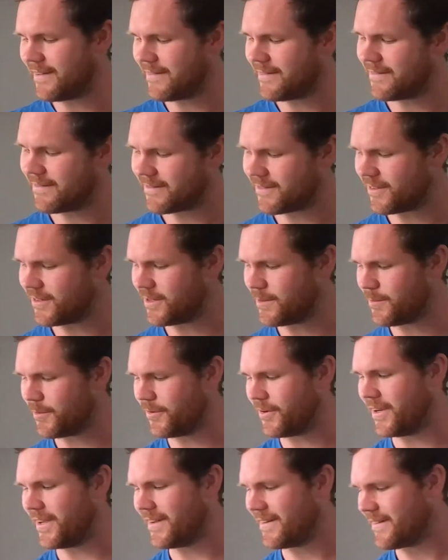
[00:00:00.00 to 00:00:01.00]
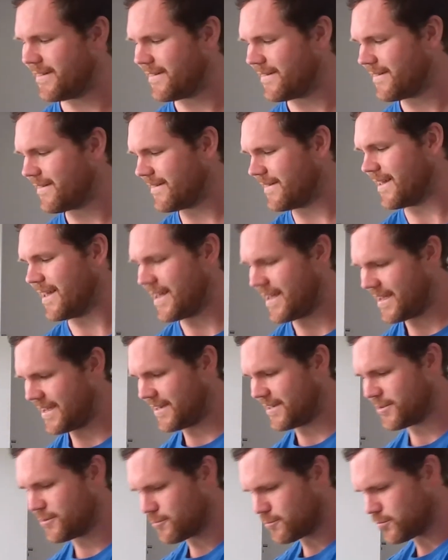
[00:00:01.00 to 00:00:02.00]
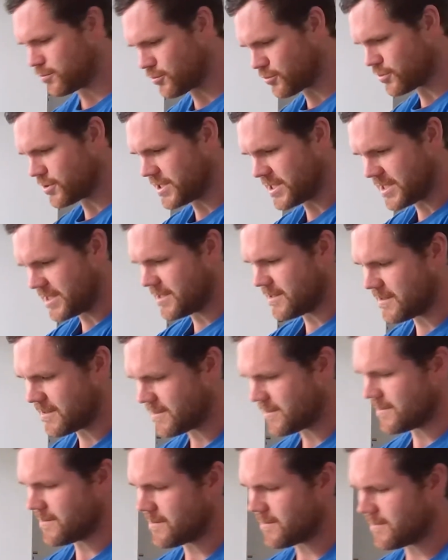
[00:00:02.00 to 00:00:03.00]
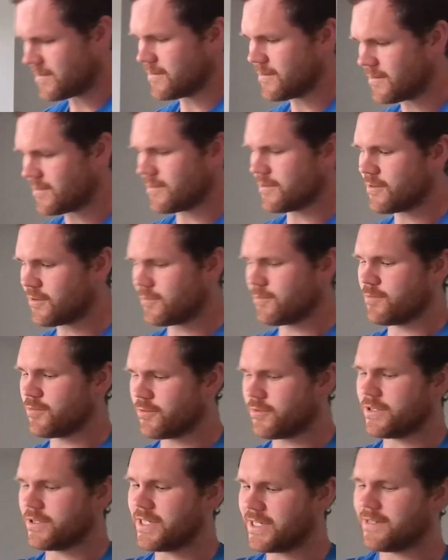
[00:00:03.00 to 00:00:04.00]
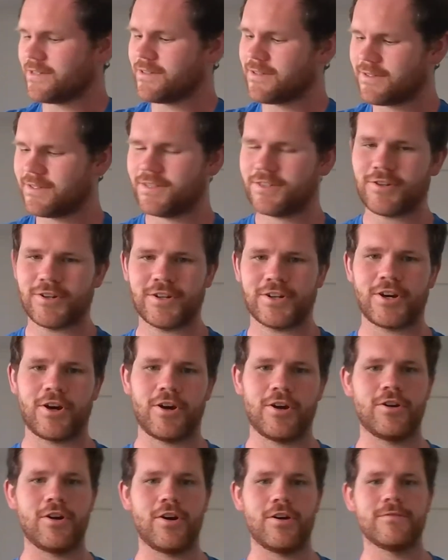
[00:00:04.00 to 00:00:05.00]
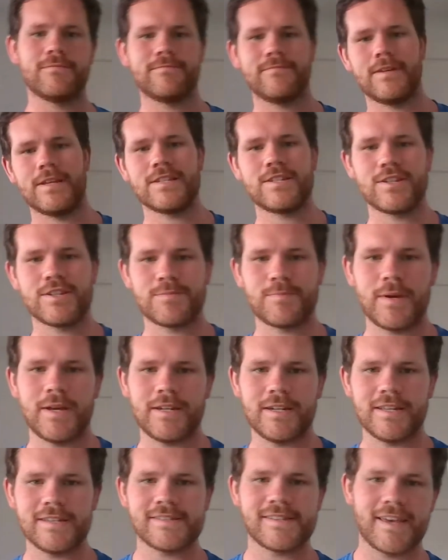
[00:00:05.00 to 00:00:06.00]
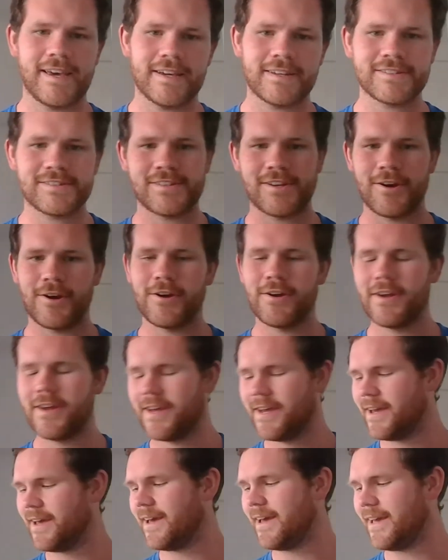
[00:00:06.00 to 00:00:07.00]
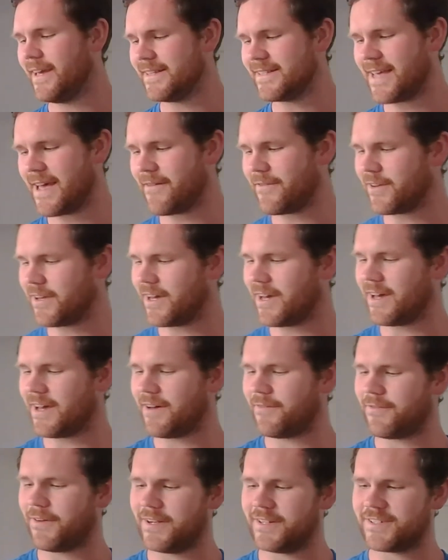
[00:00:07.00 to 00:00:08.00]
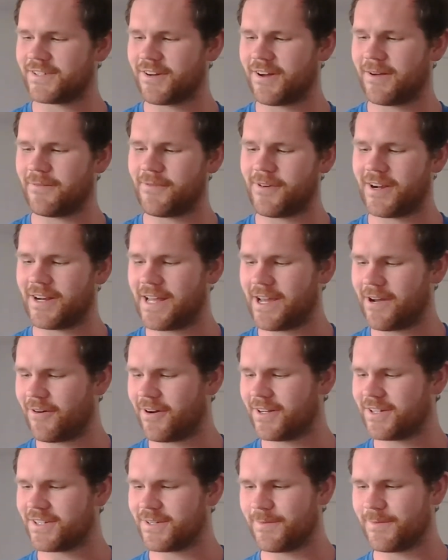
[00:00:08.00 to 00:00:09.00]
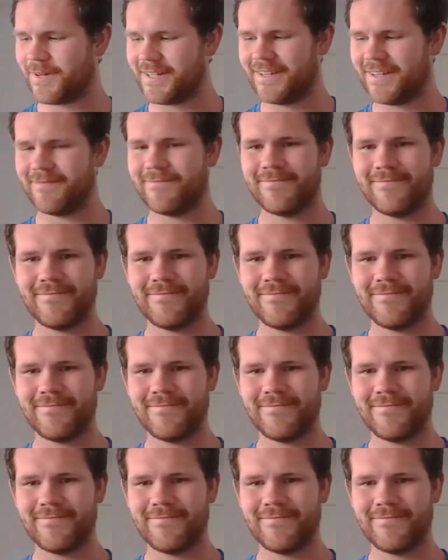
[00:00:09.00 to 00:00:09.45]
Do you, boy? Yeah, good boy. Good boy. He's got a cone on. He's just been de-sexed, so he's having a fun time right now, aren't you, buddy?